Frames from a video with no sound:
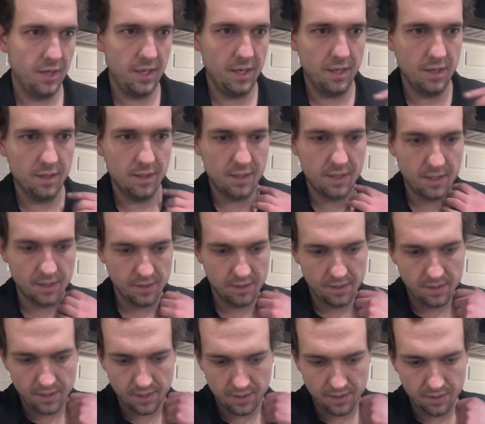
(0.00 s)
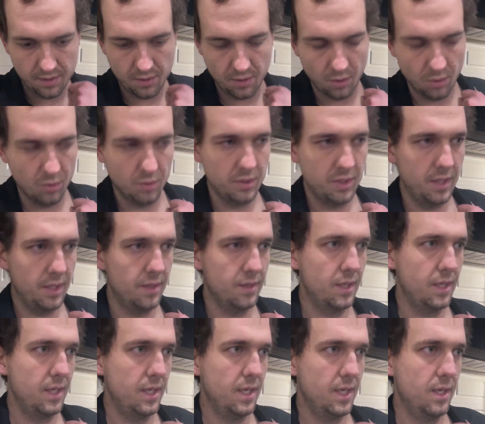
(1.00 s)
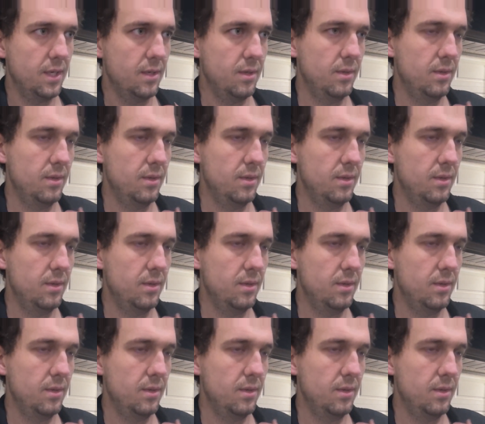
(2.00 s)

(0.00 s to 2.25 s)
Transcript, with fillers: here because it's cold here right now,